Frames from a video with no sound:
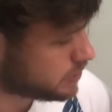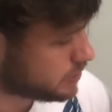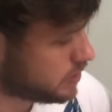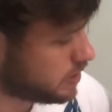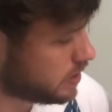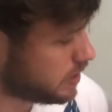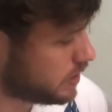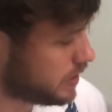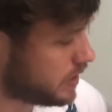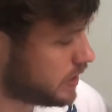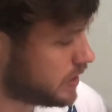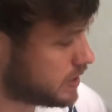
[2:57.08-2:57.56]

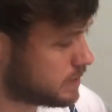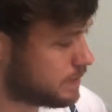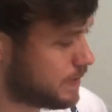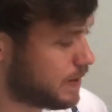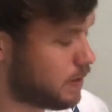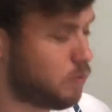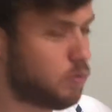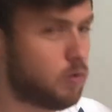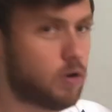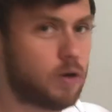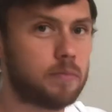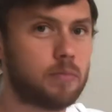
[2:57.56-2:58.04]
earlier, is
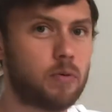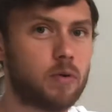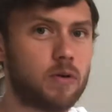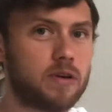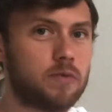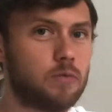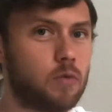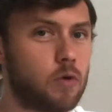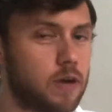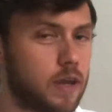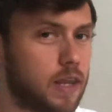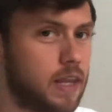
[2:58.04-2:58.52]
about
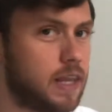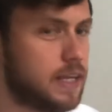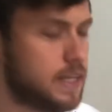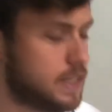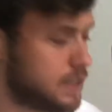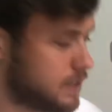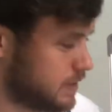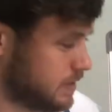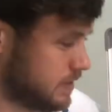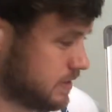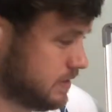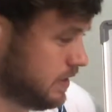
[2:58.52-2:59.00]
1.1
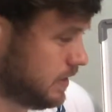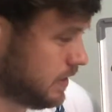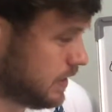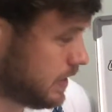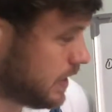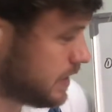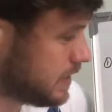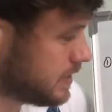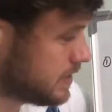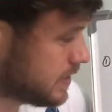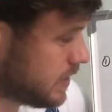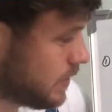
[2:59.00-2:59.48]
litres,
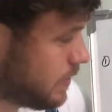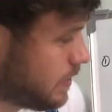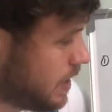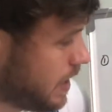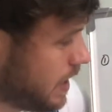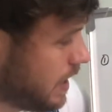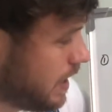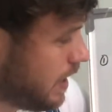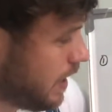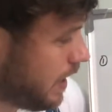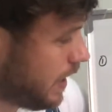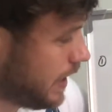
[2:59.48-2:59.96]
okay? So
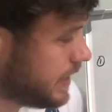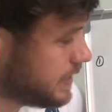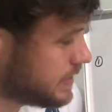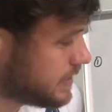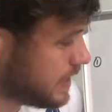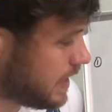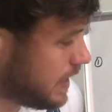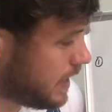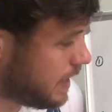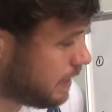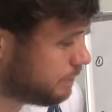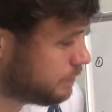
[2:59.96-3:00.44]
I need to
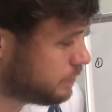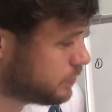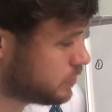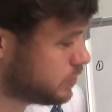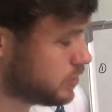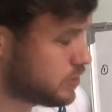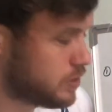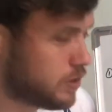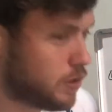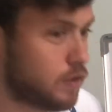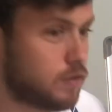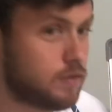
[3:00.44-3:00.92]
have
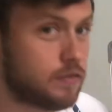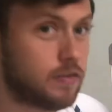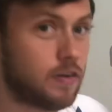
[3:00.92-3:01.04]
just over a